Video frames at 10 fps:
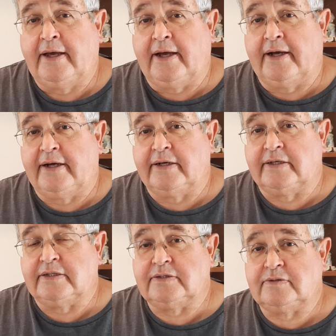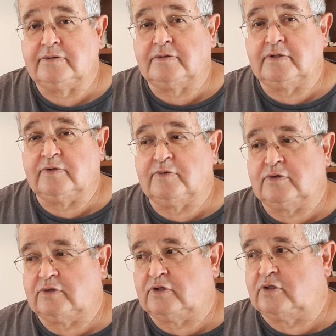
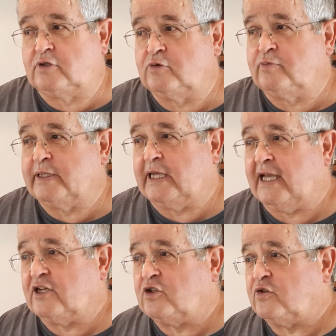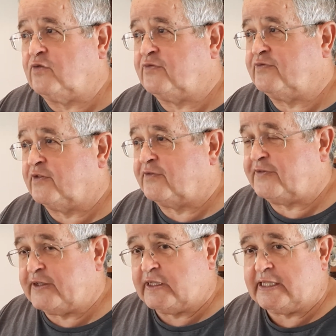to begin to
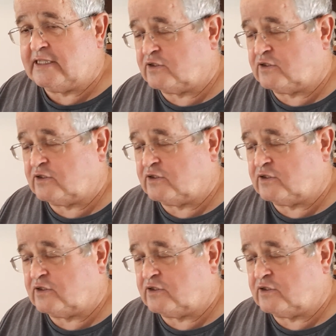fulfill his